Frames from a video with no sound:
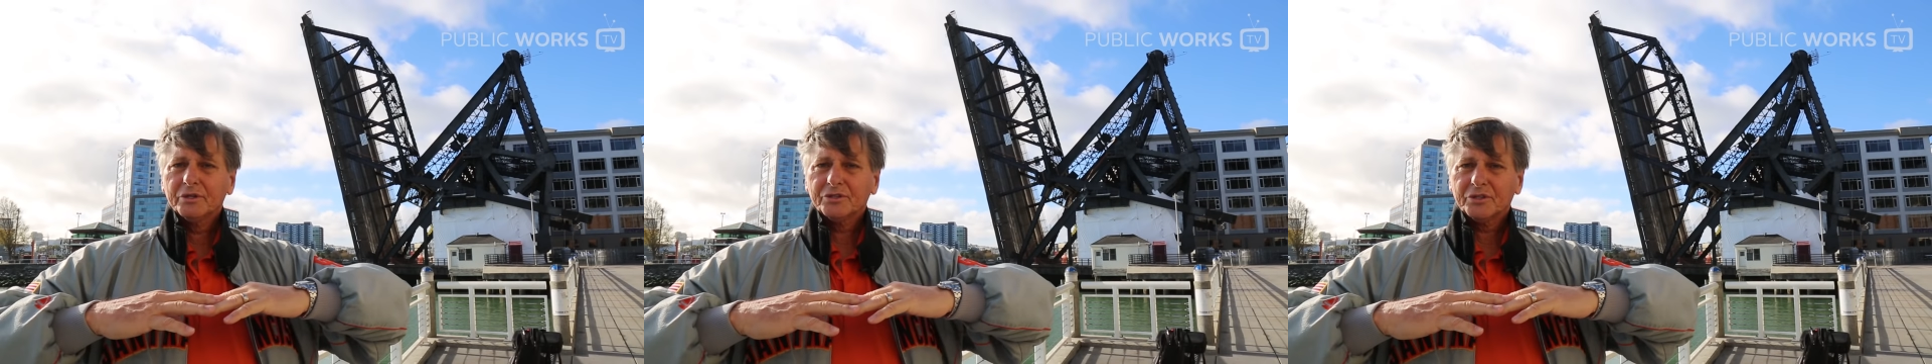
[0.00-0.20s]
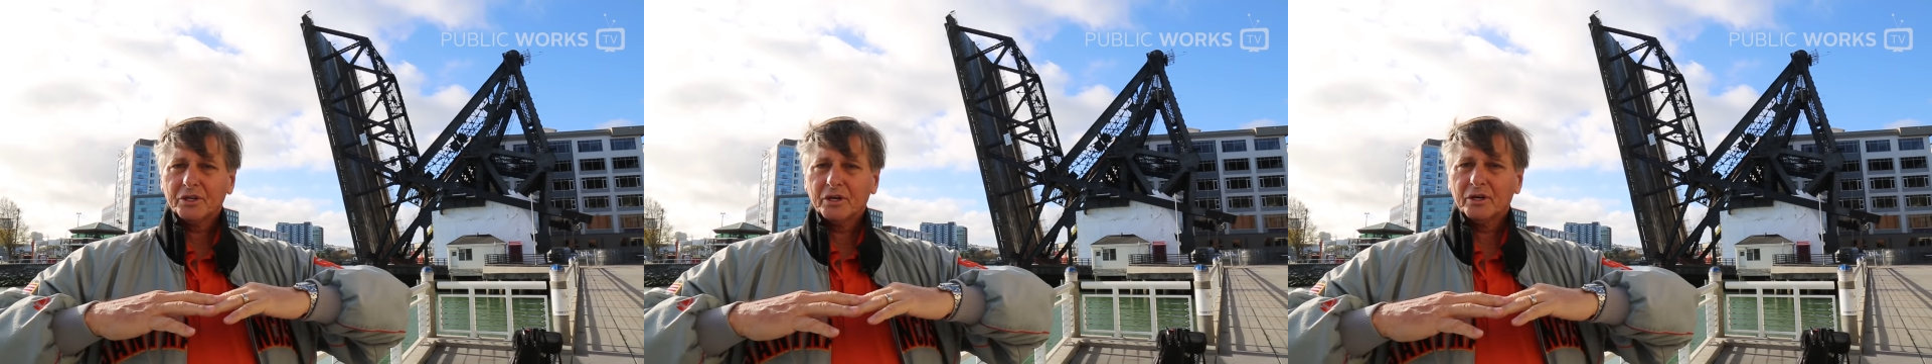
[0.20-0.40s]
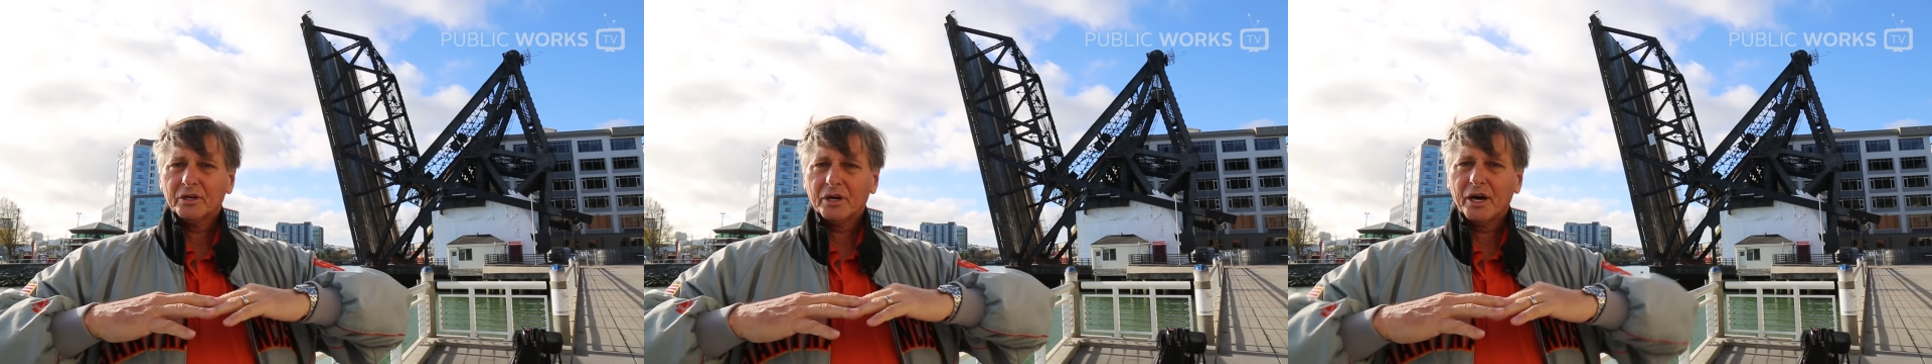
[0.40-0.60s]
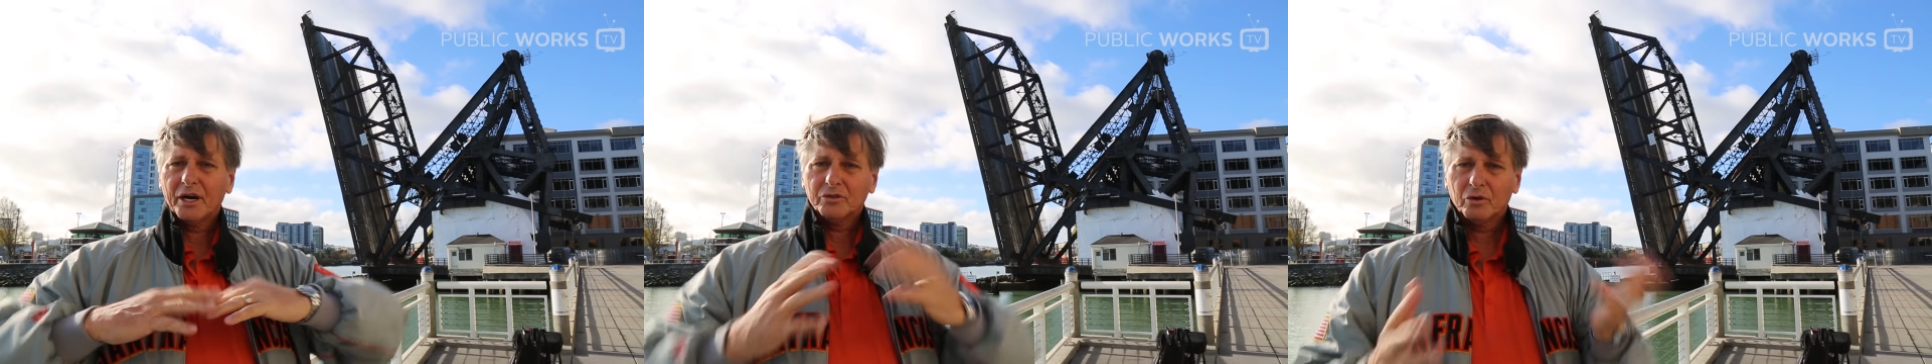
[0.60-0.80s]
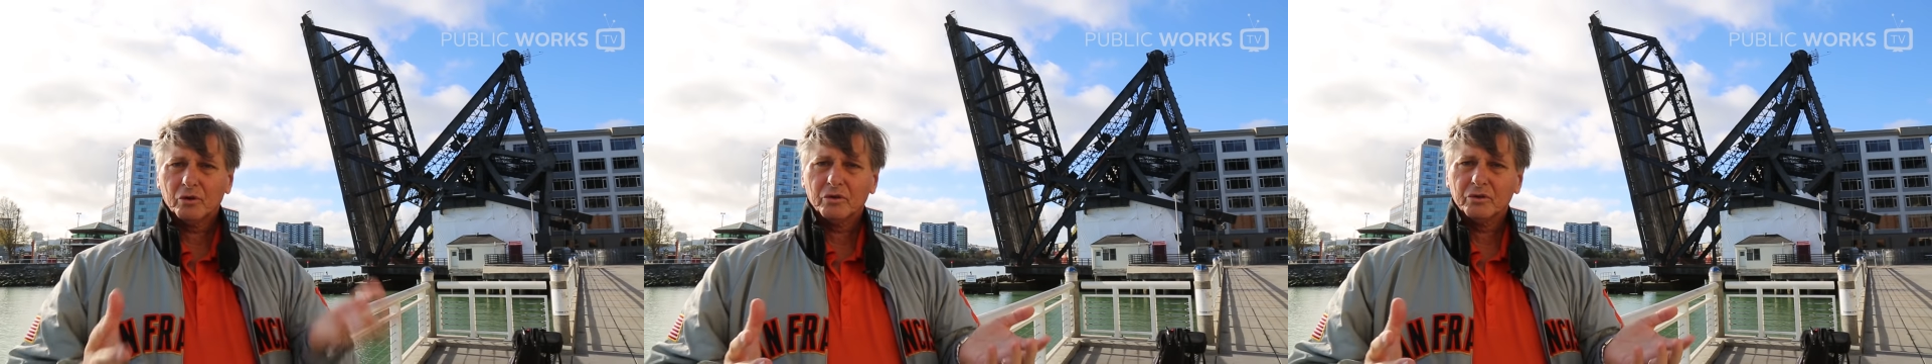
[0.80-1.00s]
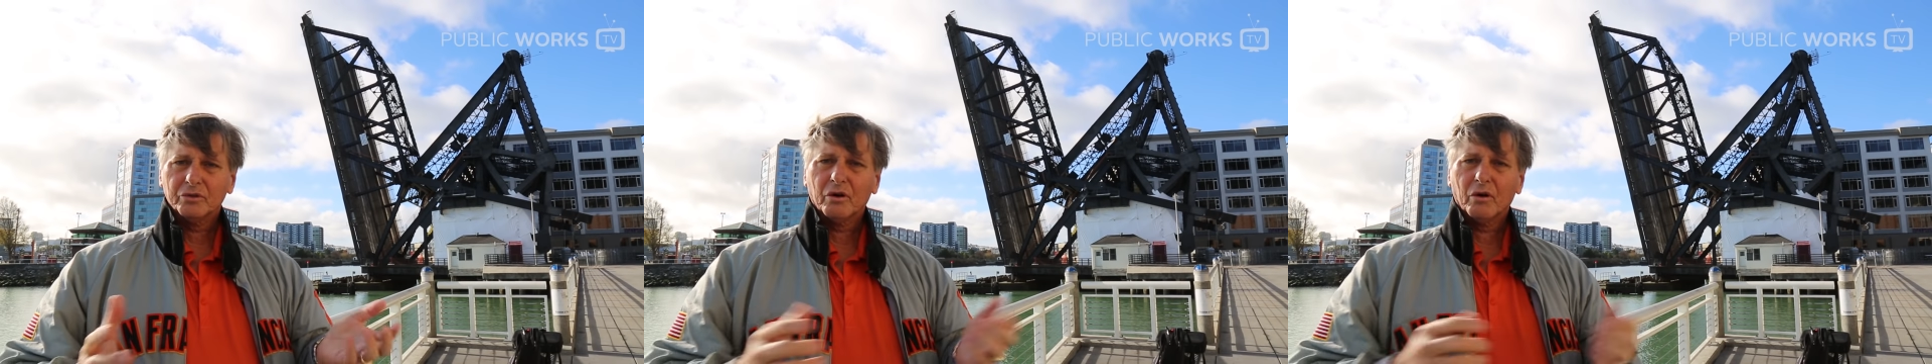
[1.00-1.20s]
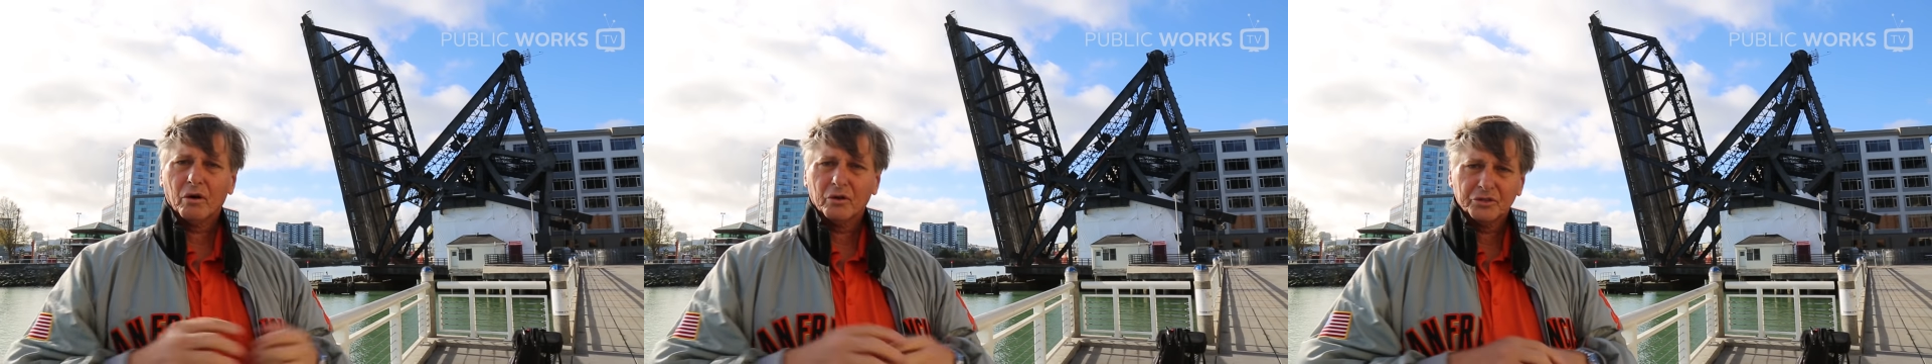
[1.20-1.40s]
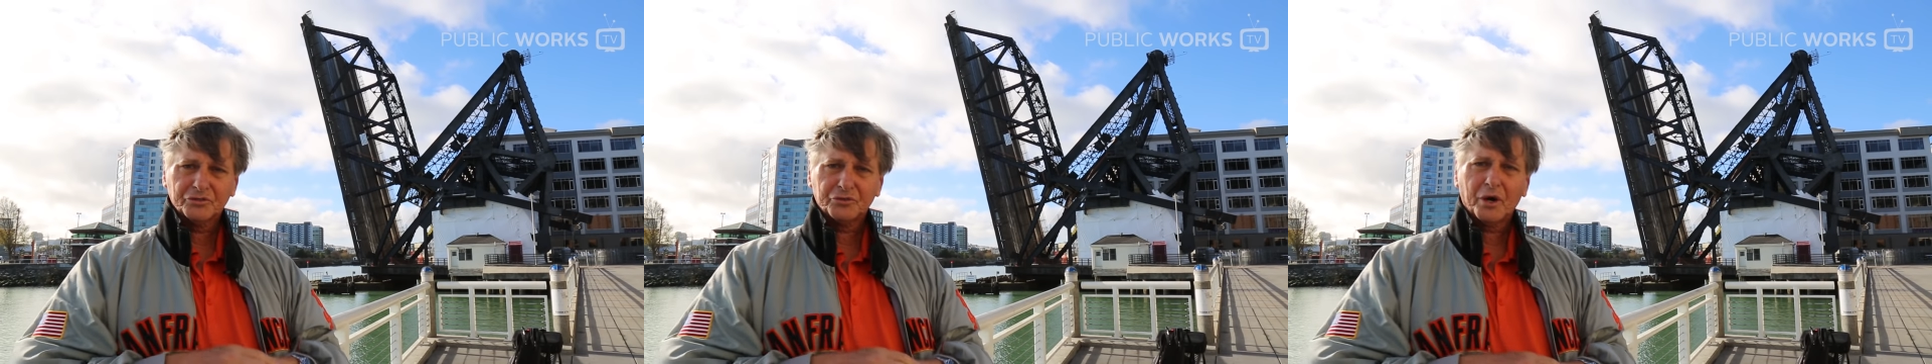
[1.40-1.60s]
to handle
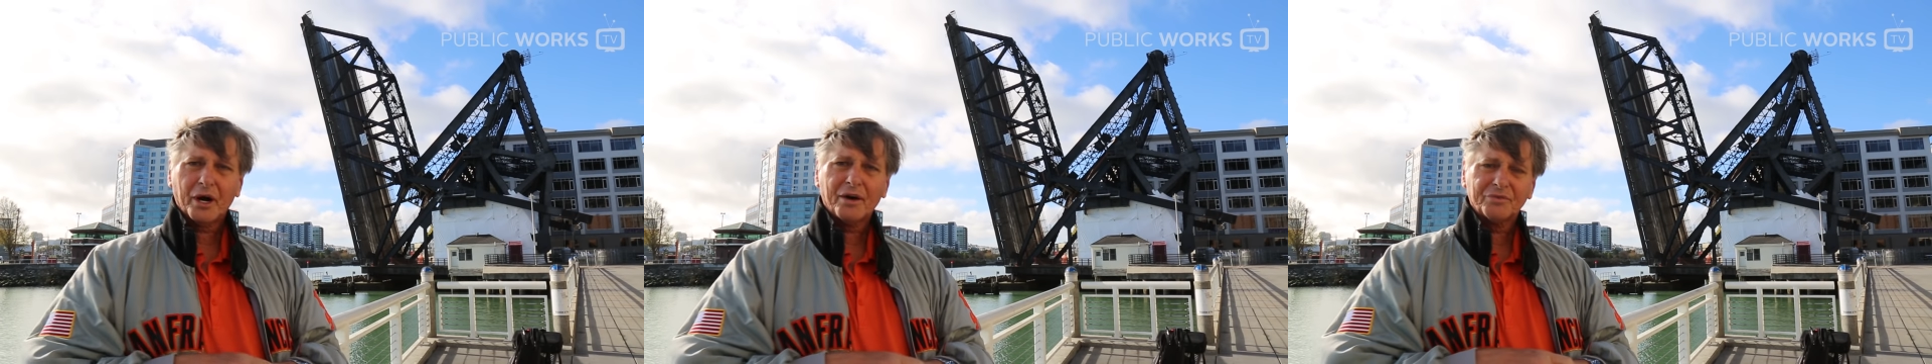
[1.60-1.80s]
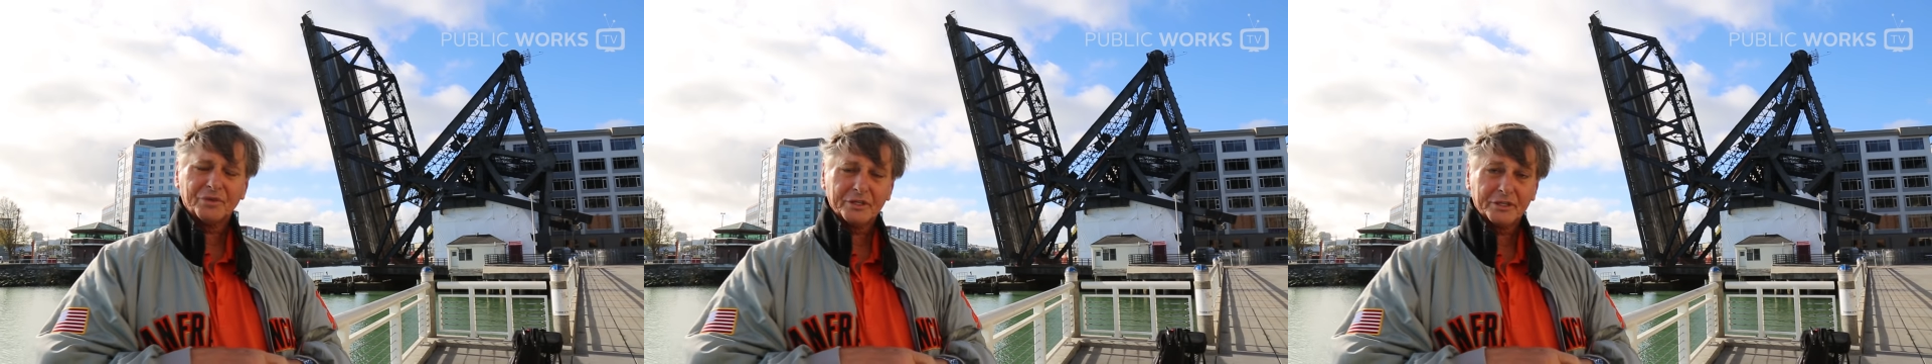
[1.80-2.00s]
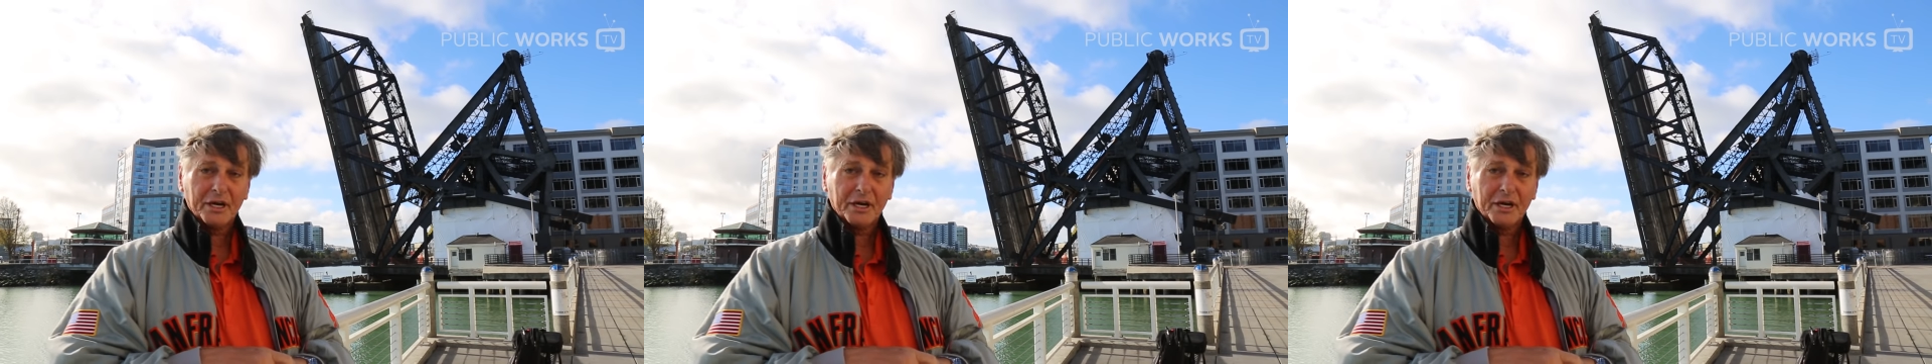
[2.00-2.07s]
all the traffic